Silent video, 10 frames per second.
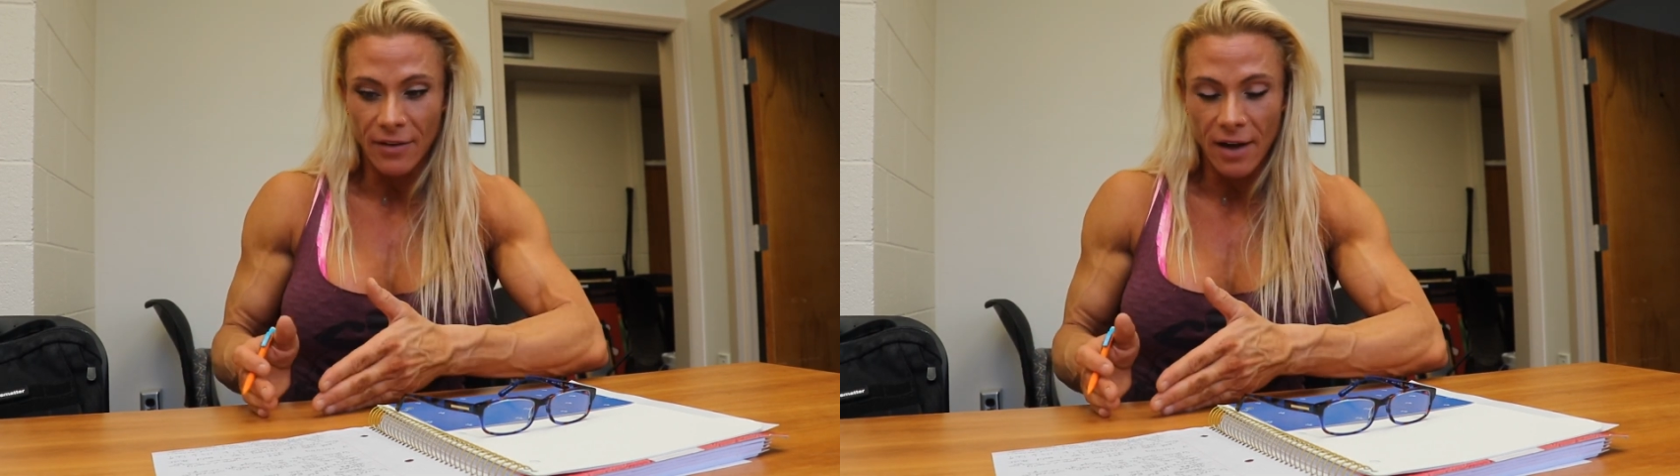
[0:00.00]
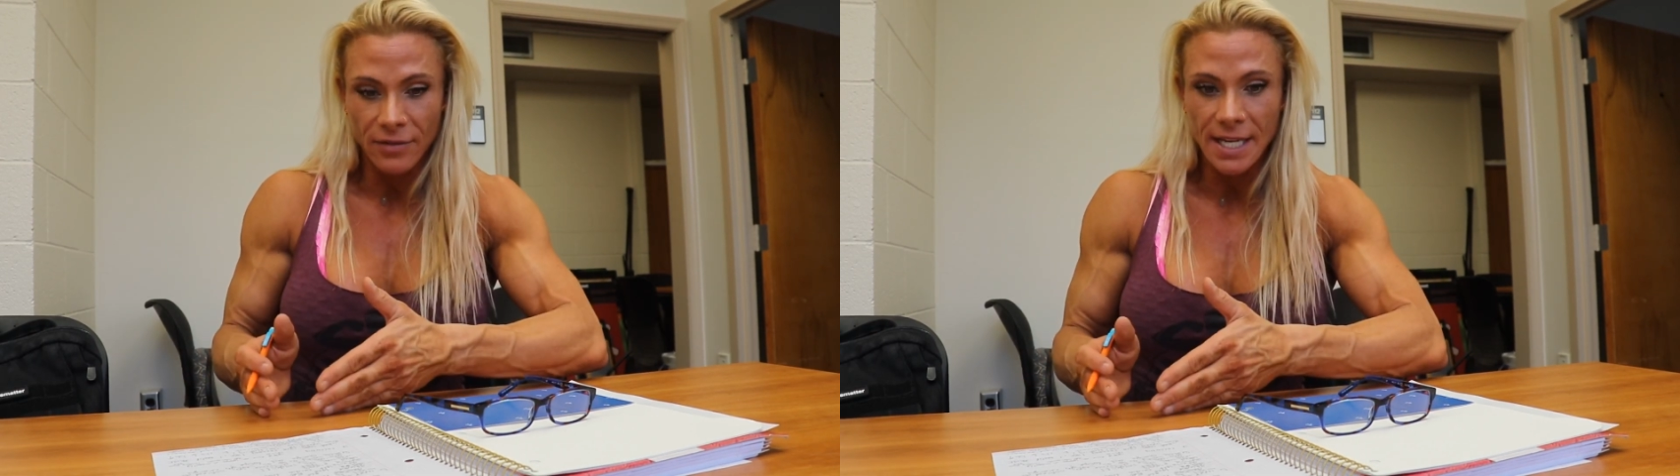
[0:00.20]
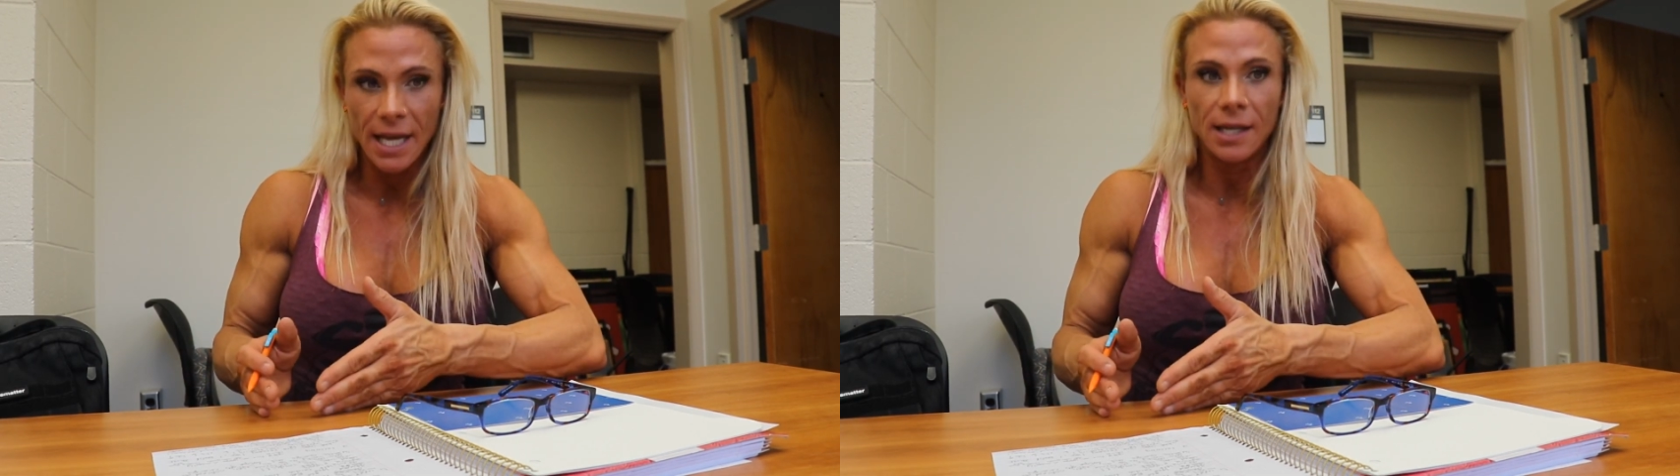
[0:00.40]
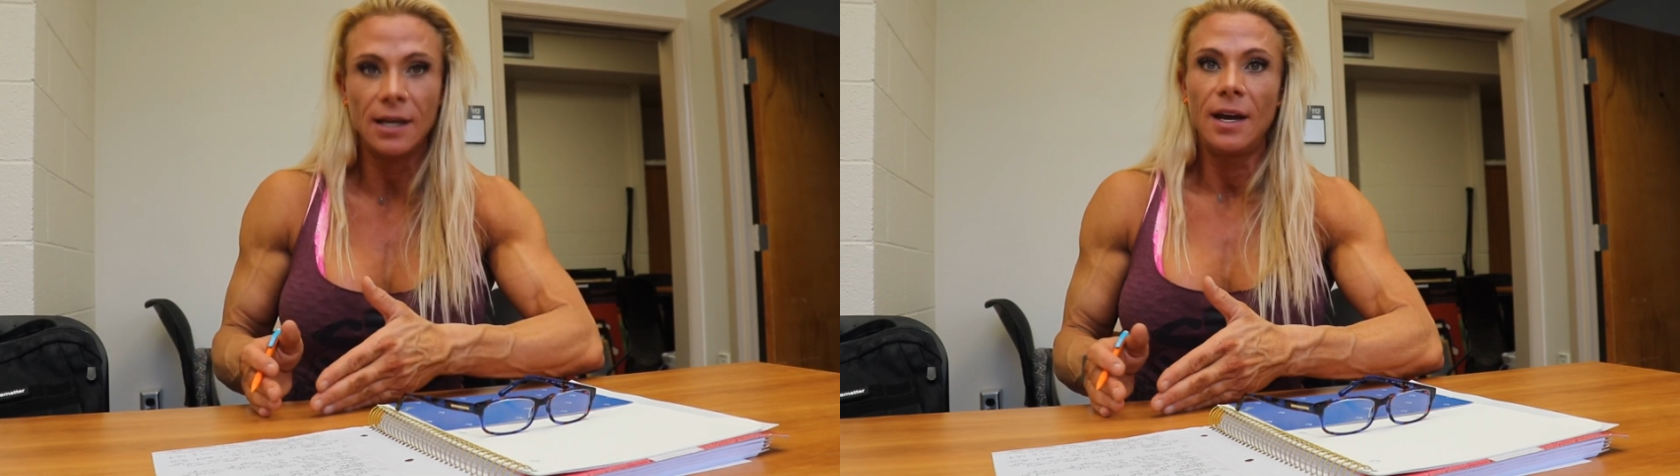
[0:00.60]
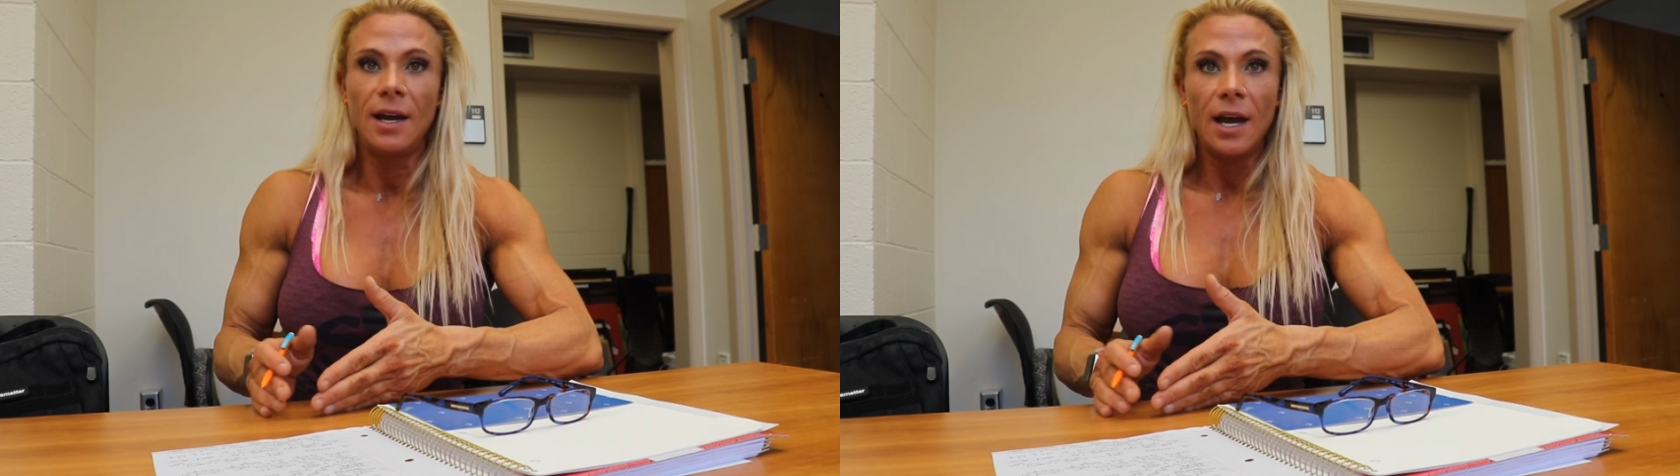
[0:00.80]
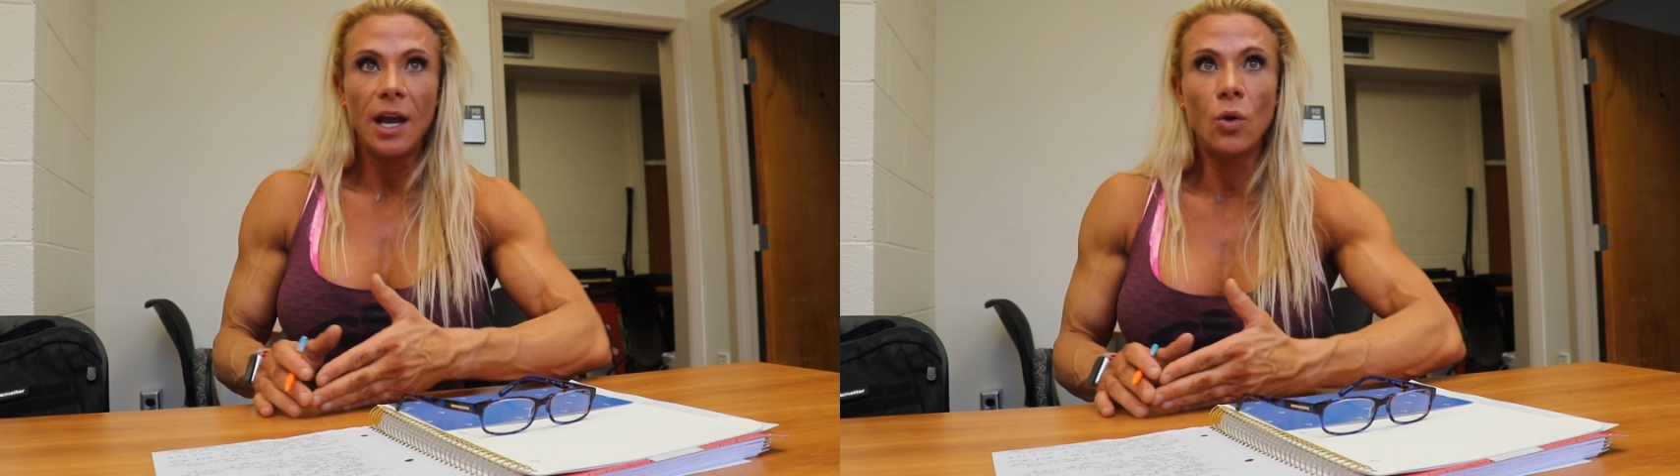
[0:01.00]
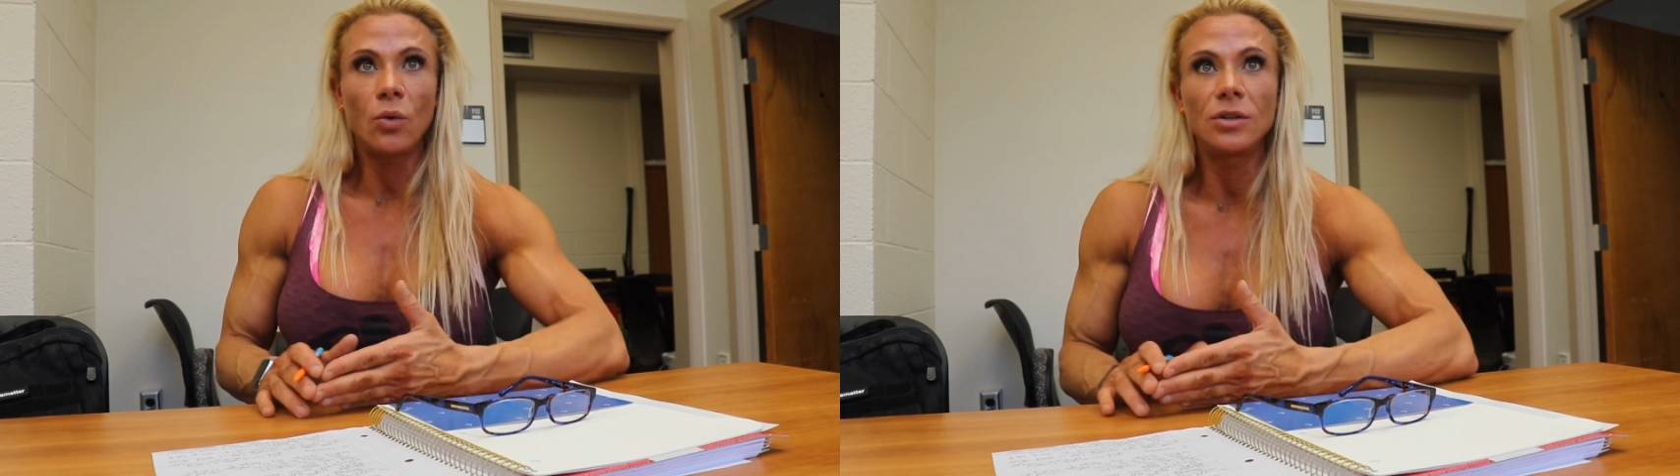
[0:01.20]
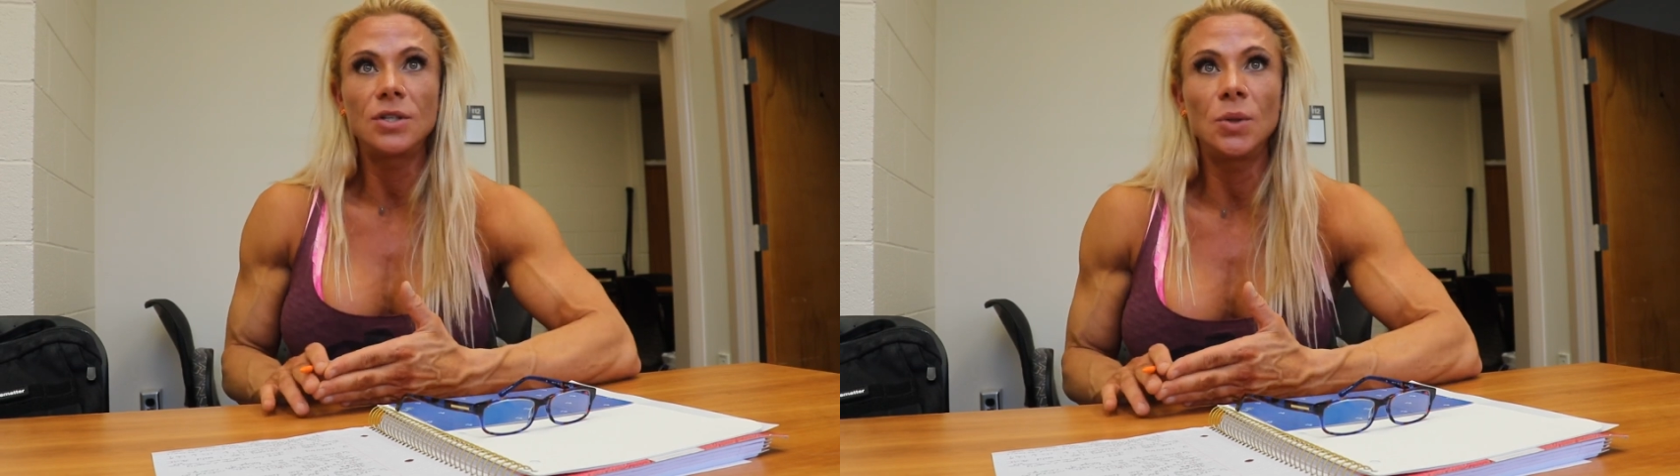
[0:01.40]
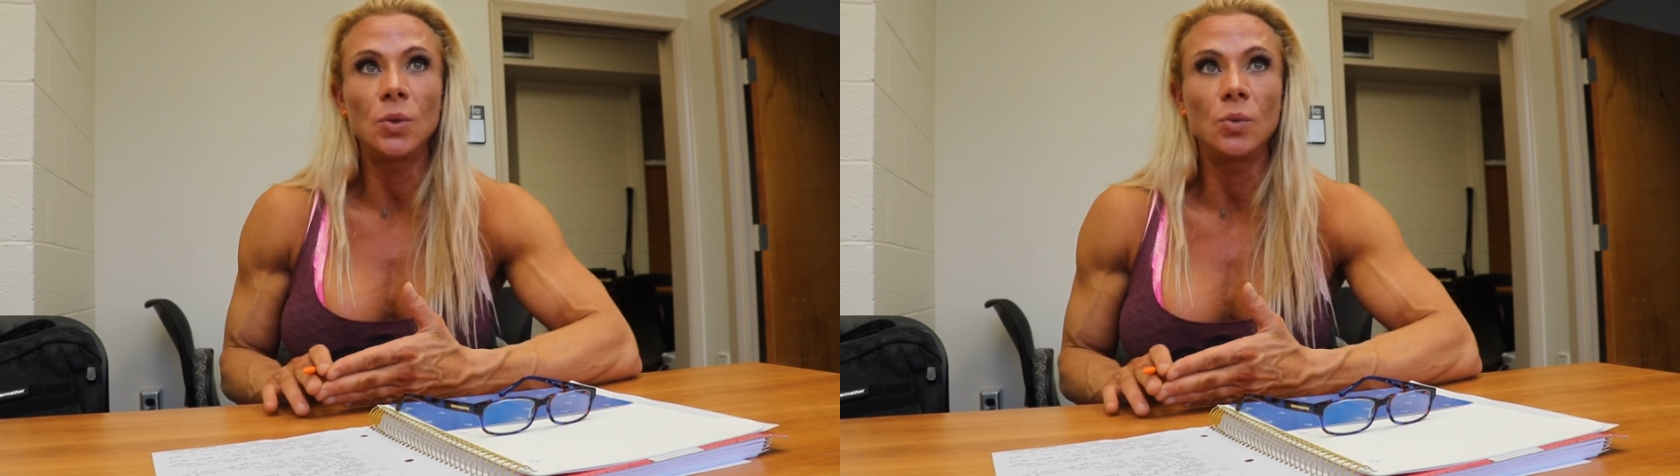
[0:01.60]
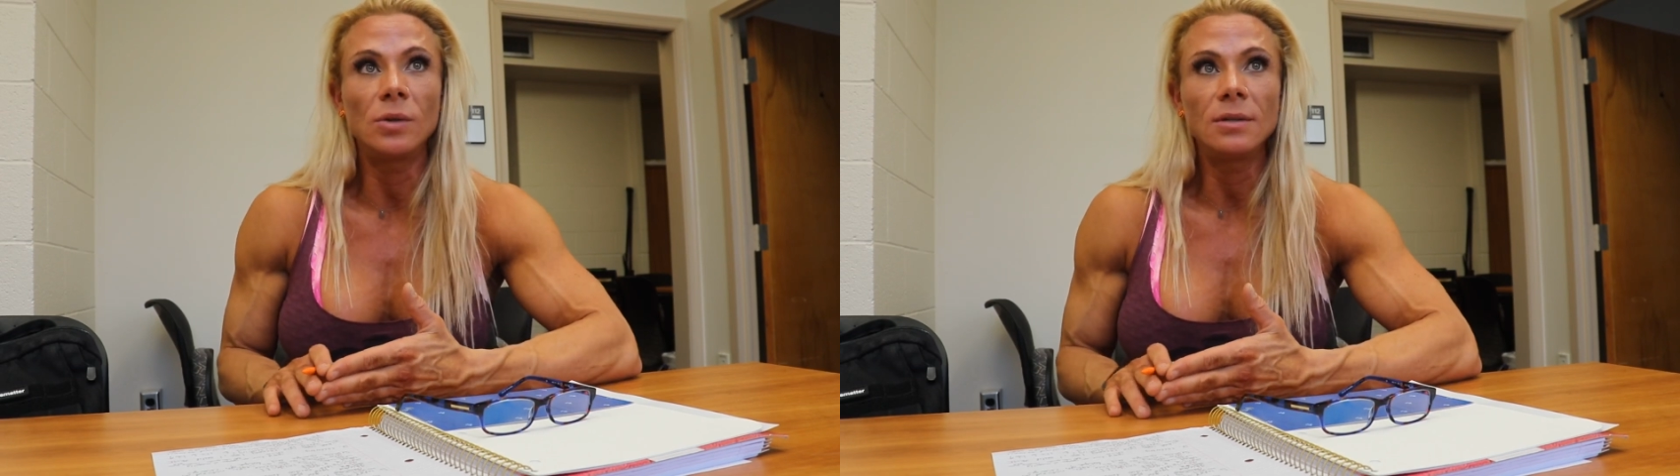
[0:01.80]
every day in order
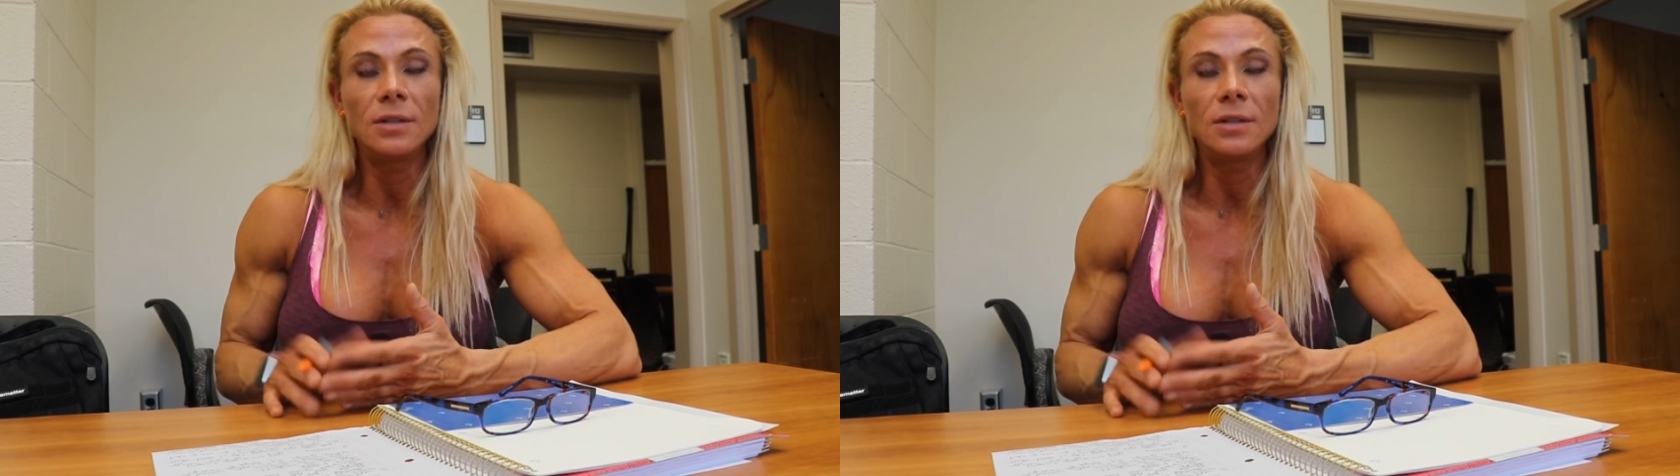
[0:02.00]
to,